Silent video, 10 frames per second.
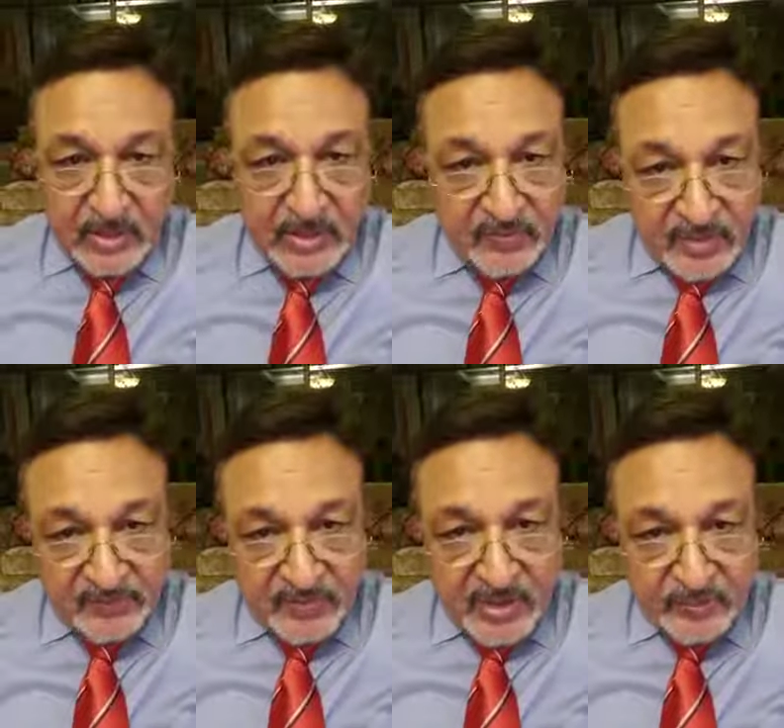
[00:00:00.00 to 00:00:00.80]
even
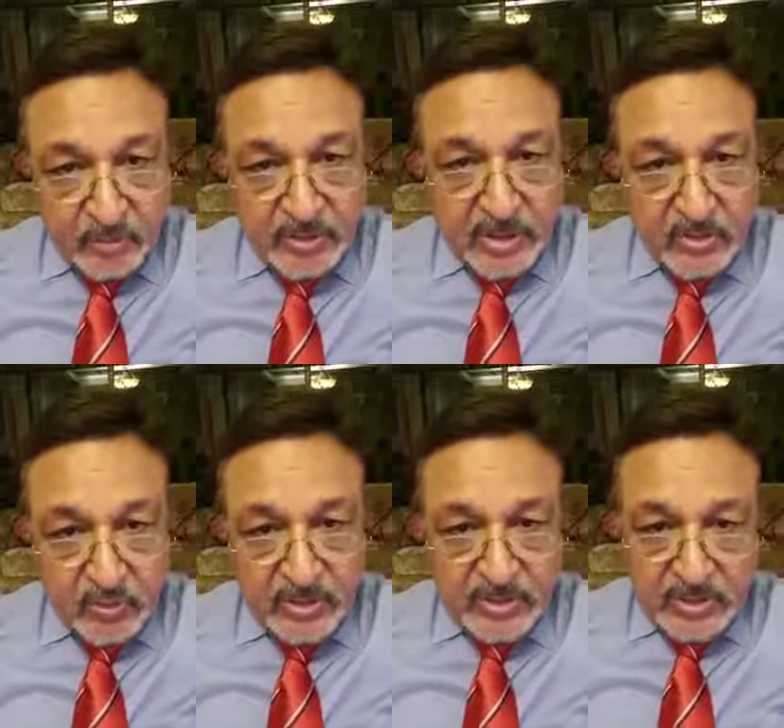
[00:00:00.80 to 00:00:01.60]
if they have to be done
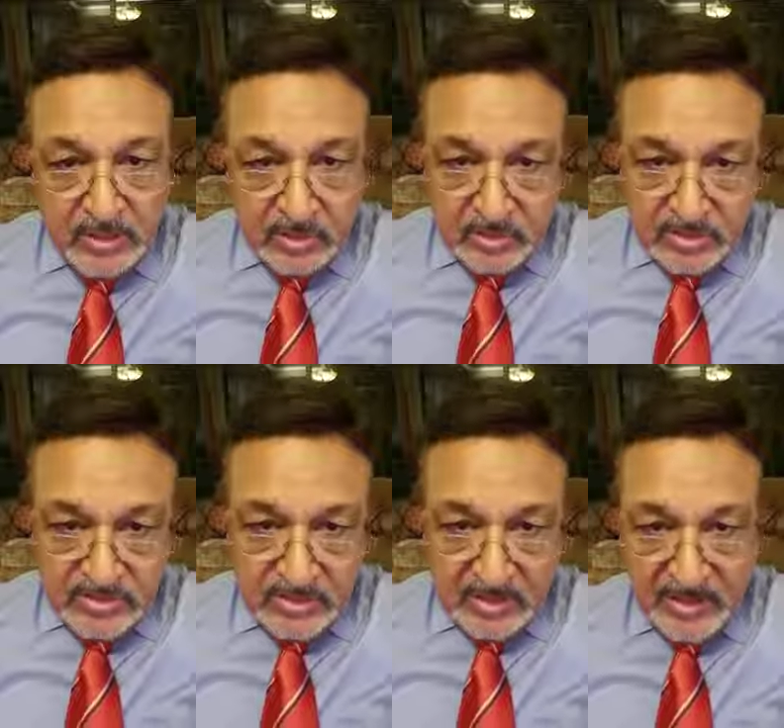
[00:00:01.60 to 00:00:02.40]
only
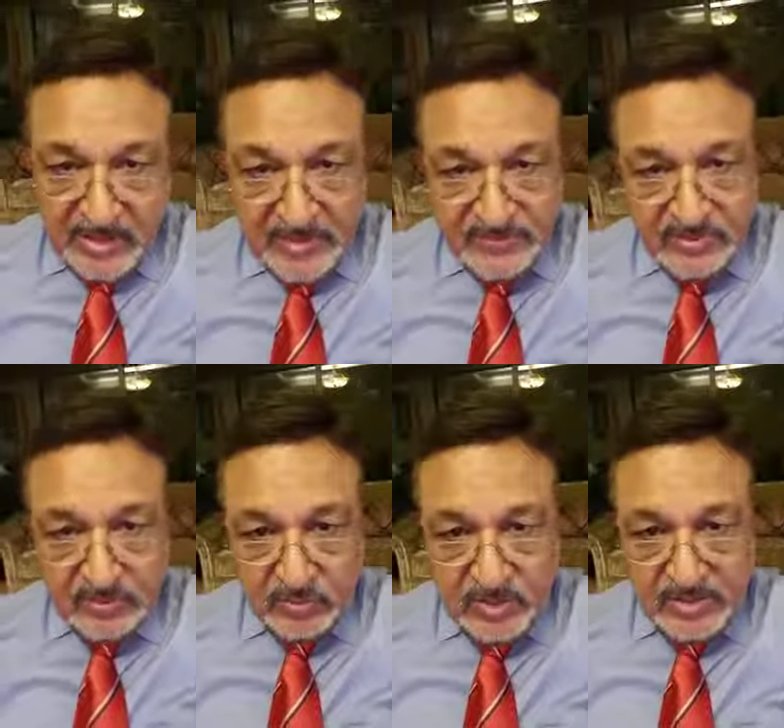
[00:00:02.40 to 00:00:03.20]
indoors. I have
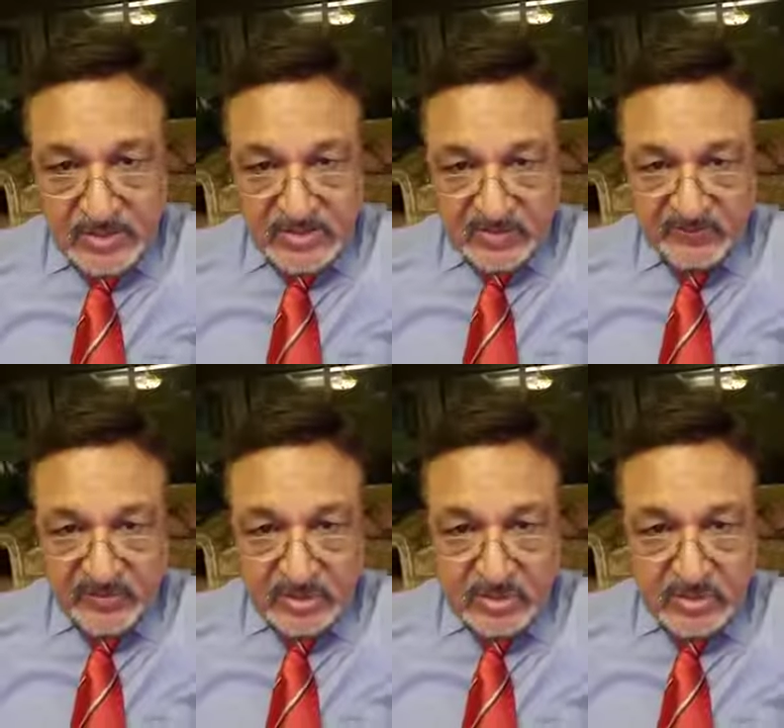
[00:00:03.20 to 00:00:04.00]
circulated some
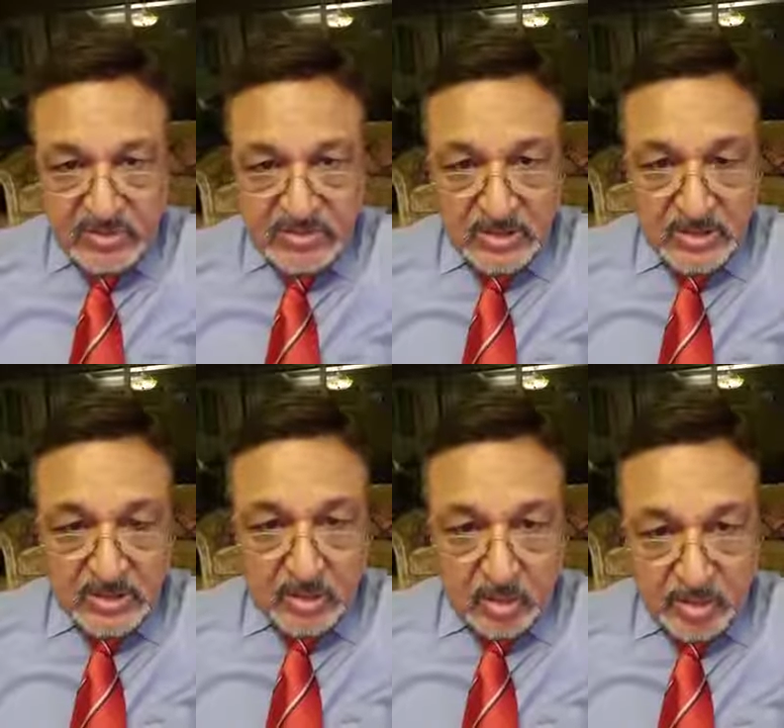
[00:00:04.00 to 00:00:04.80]
videos
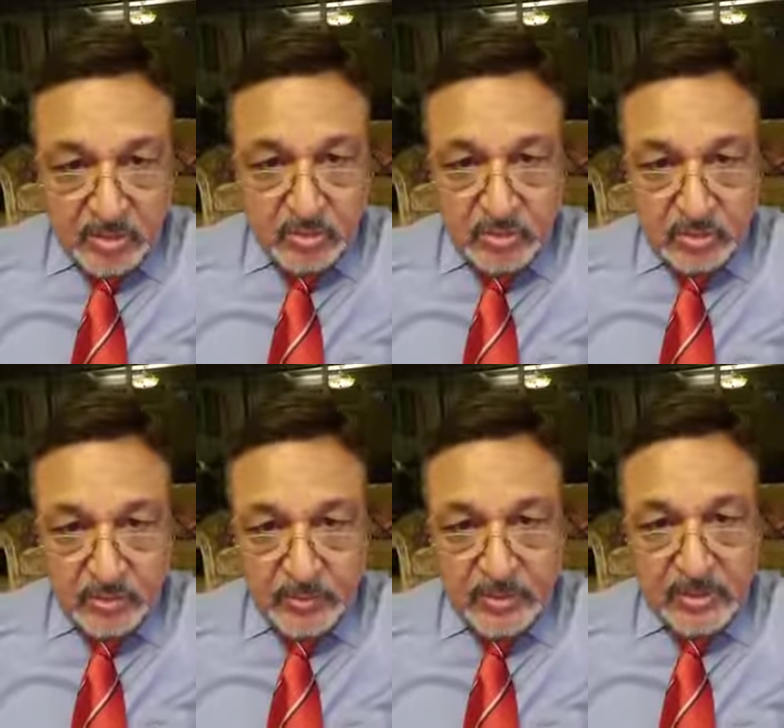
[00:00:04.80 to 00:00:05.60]
on
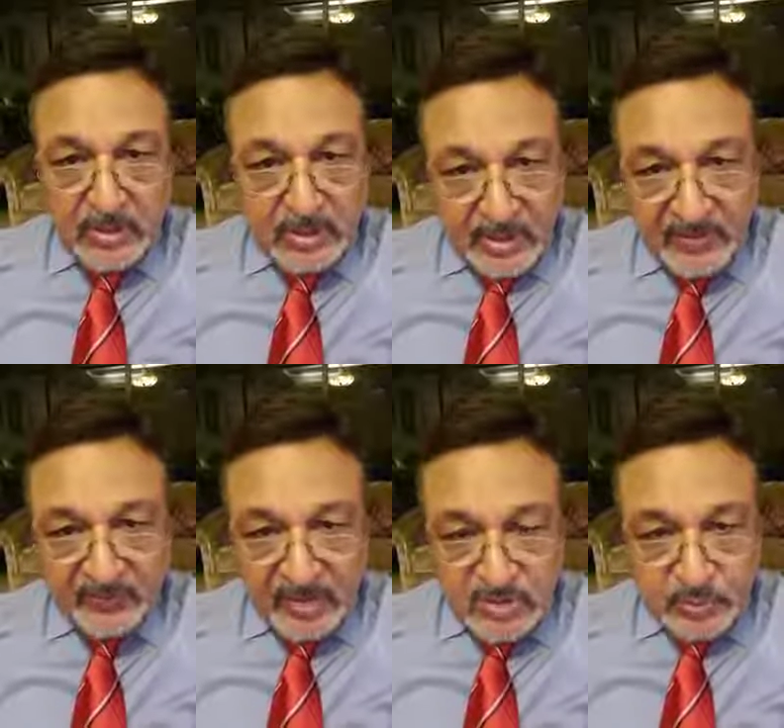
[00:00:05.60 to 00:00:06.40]
YouTube and
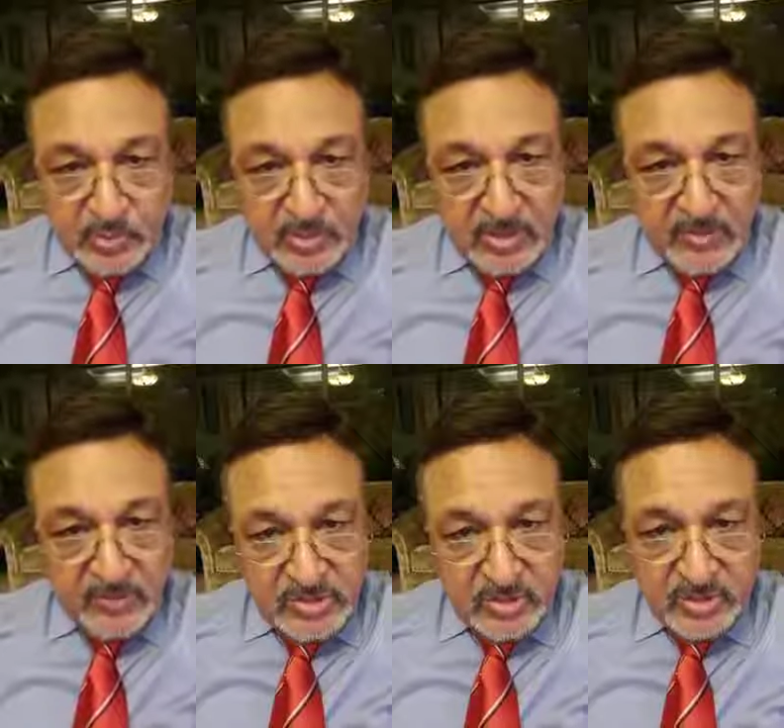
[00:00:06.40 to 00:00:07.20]
Facebook,
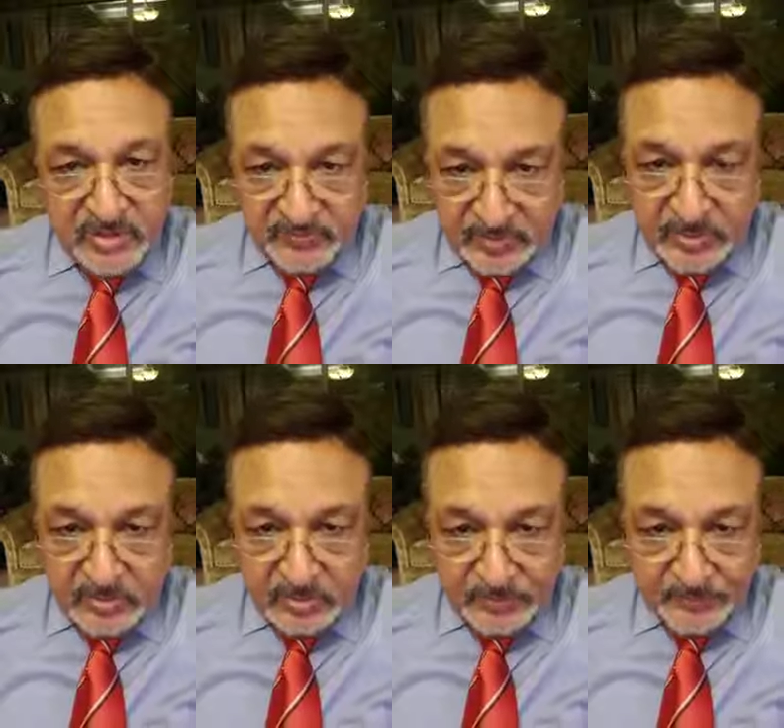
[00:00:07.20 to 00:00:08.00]
which you can refer
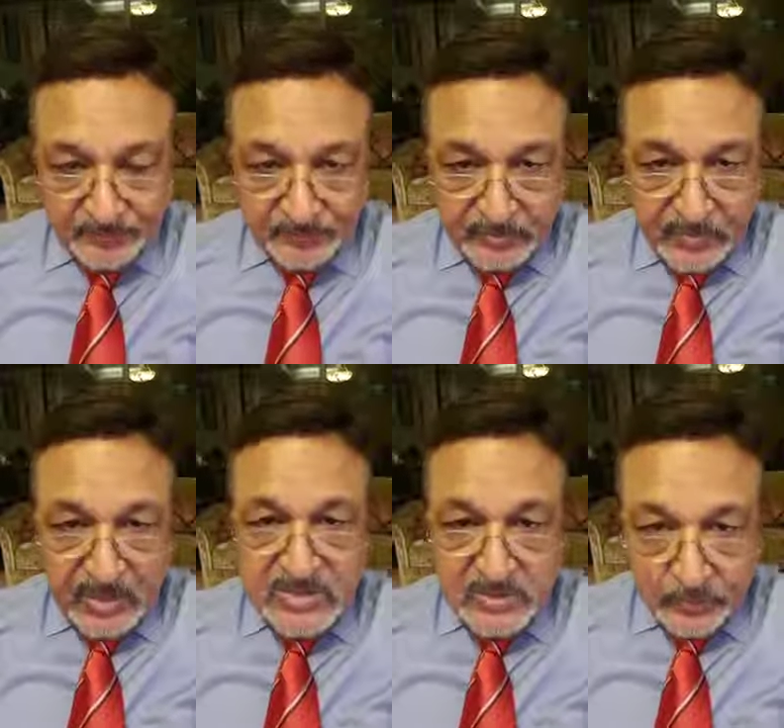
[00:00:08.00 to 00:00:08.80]
to.
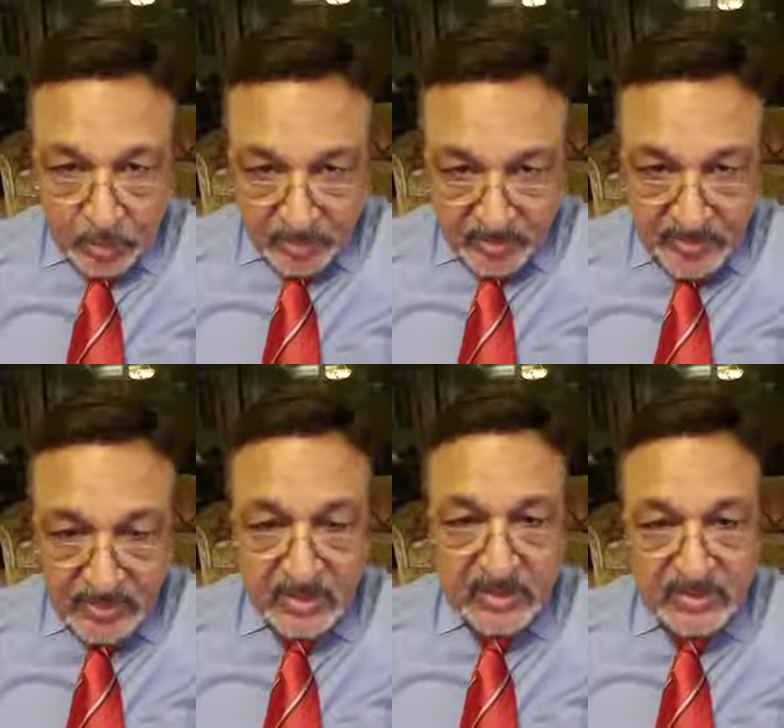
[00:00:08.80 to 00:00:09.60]
It's
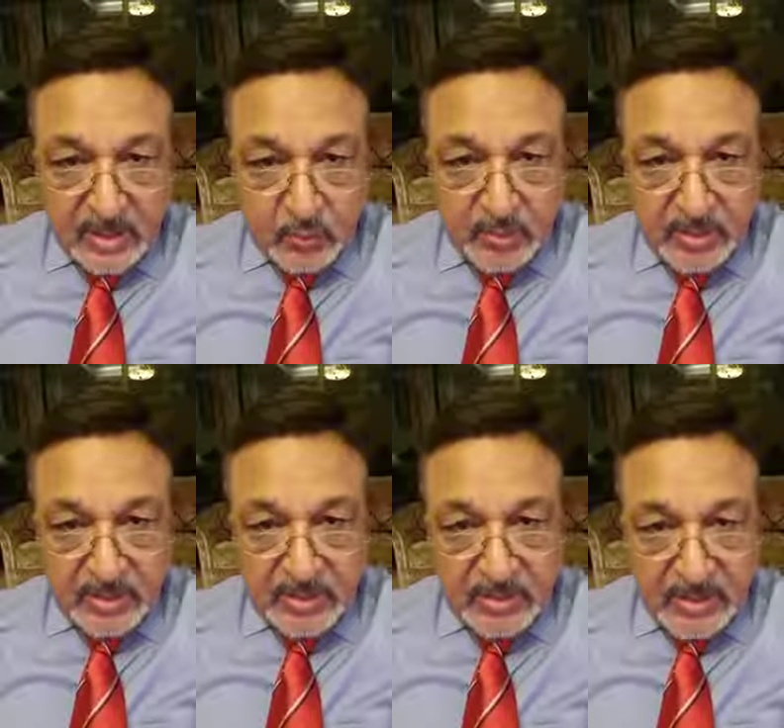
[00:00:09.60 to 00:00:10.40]
important that
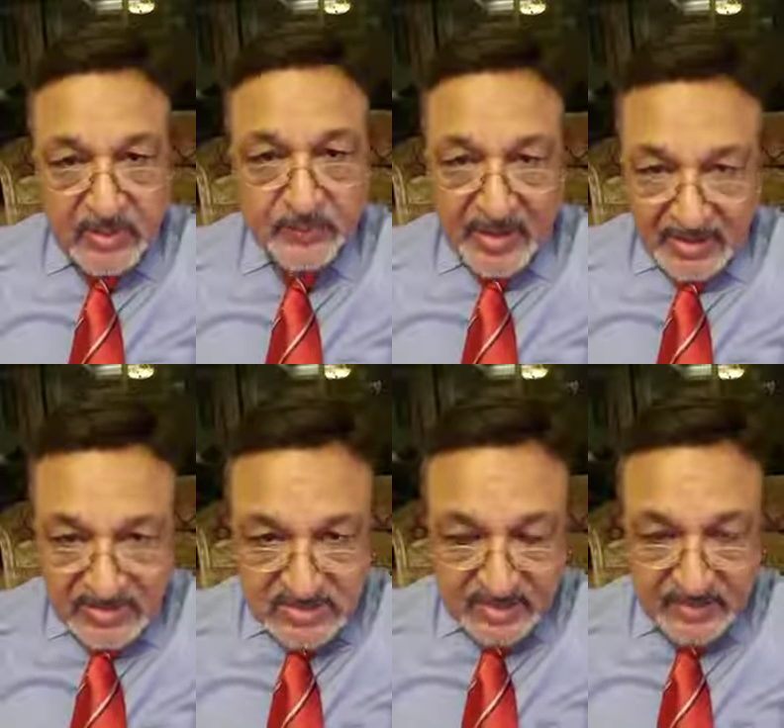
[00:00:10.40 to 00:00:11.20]
we take
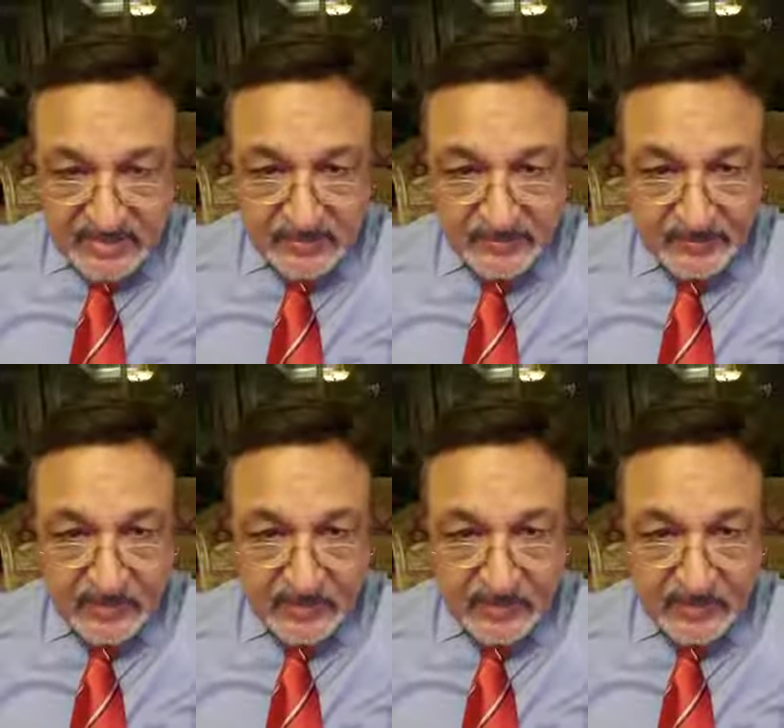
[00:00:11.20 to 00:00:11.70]
balanced diet.